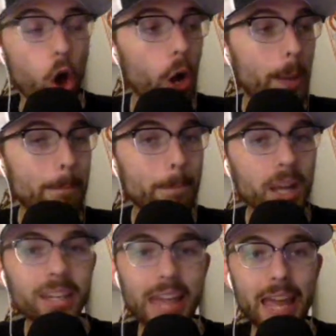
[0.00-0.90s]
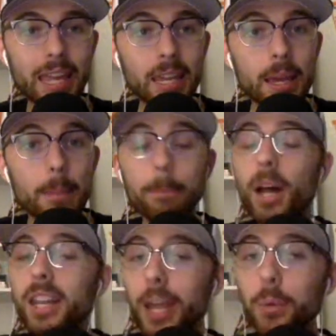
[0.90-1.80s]
on Monday,
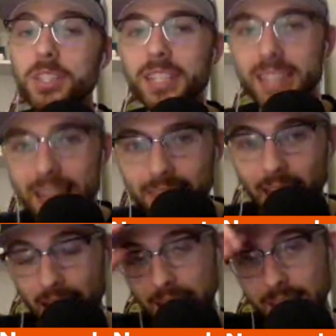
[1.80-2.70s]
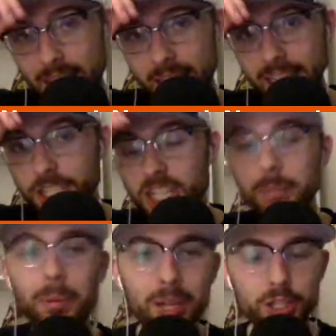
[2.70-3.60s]
Monday was the deadline that each
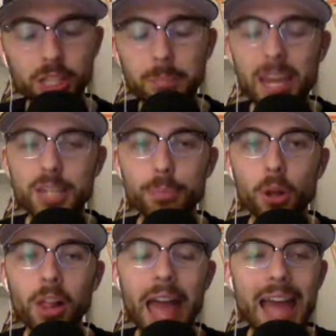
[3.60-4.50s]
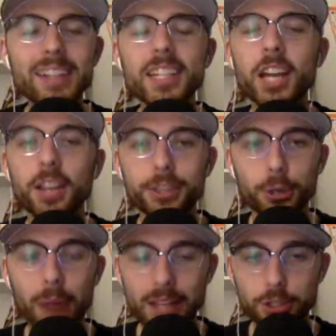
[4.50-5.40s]
team in Major League Baseball had to cut
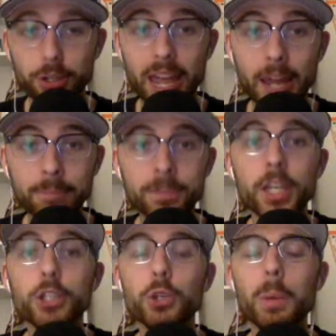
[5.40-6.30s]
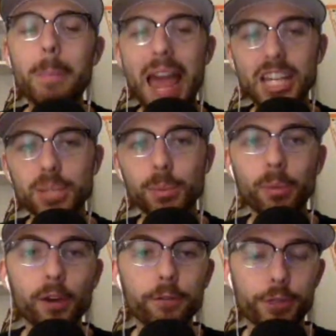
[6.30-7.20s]
their roster down to a
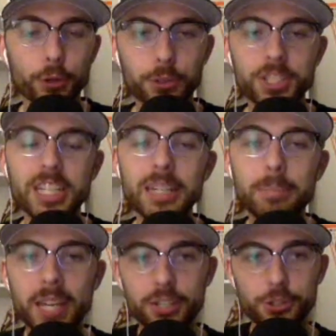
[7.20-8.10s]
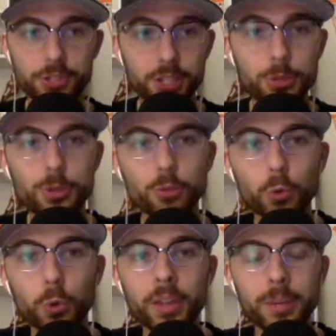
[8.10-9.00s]
maximum of 13 pitchers. This was a
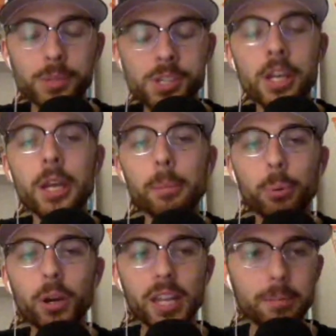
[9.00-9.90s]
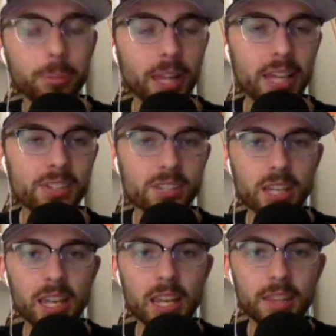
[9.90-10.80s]
rule that was put in place
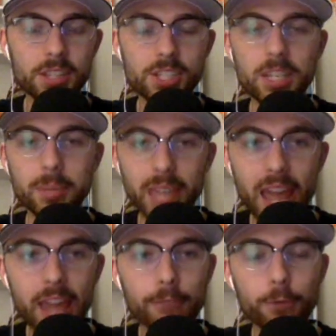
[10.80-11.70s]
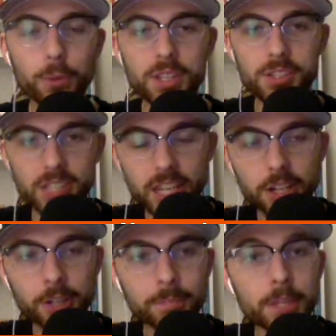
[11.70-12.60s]
in the CBA for this
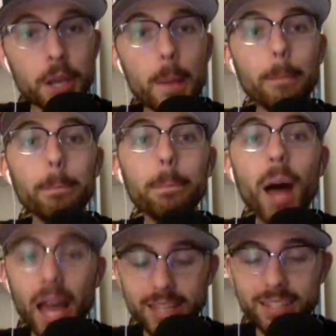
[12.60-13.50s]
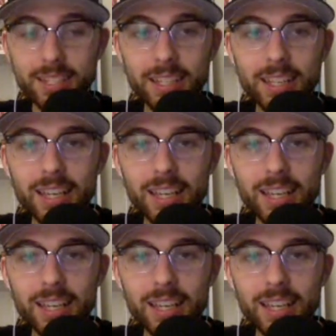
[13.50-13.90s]
year, but